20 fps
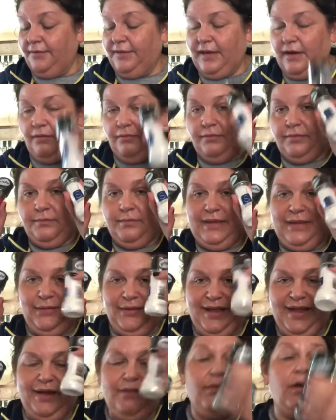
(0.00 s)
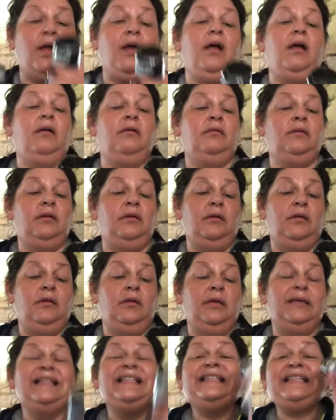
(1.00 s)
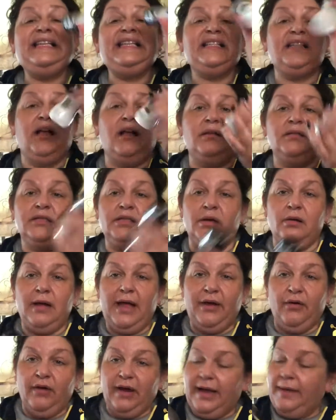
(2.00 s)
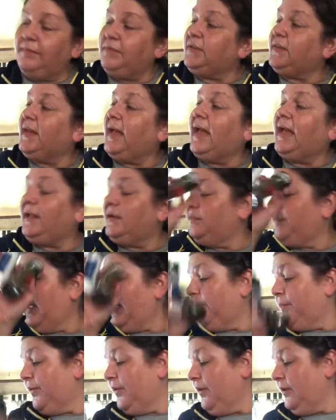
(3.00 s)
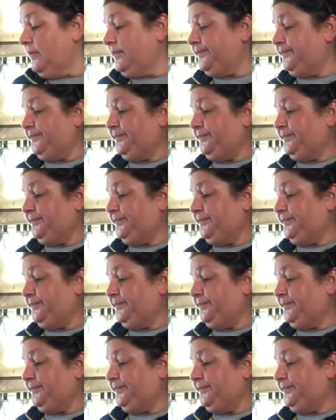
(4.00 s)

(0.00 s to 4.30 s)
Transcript: They, they only had uh, sea salt, so I grabbed that and pepper.